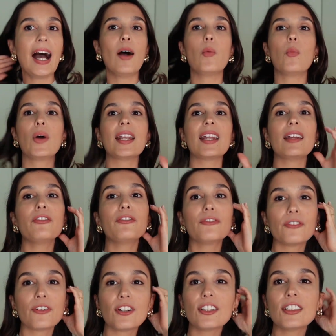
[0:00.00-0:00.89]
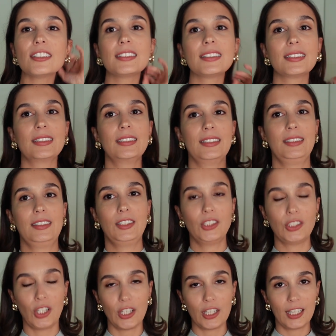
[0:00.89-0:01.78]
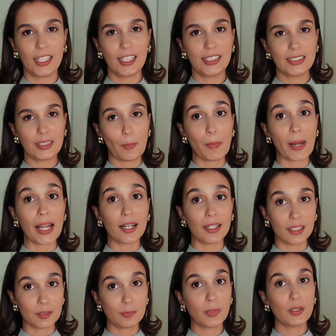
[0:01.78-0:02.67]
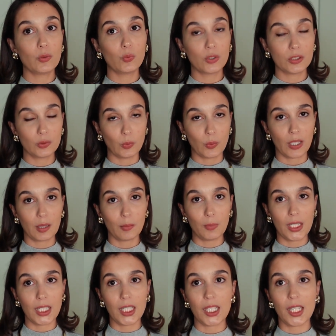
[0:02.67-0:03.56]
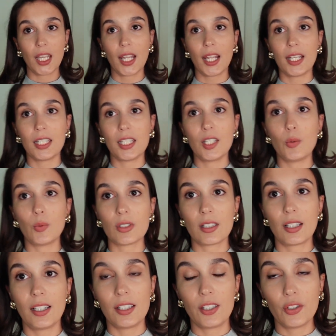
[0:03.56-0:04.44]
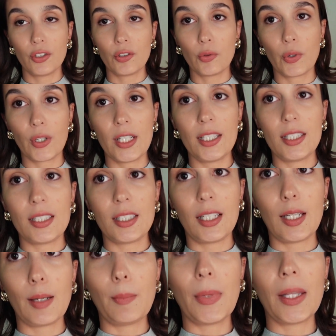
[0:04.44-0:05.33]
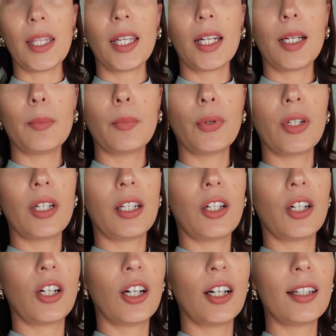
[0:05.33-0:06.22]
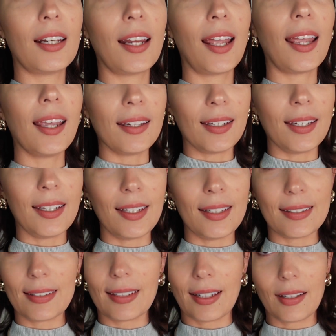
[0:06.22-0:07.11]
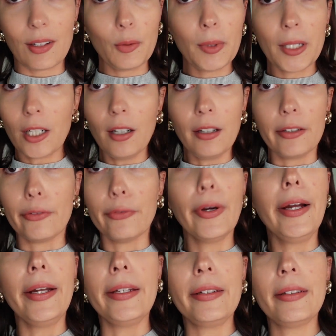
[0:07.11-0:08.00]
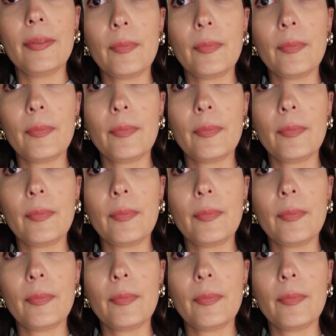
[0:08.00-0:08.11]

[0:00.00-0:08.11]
When I first saw this, my husband was with me and he was like, "You're crazy." But then I put it on and he said, "Oh my God, you're right,"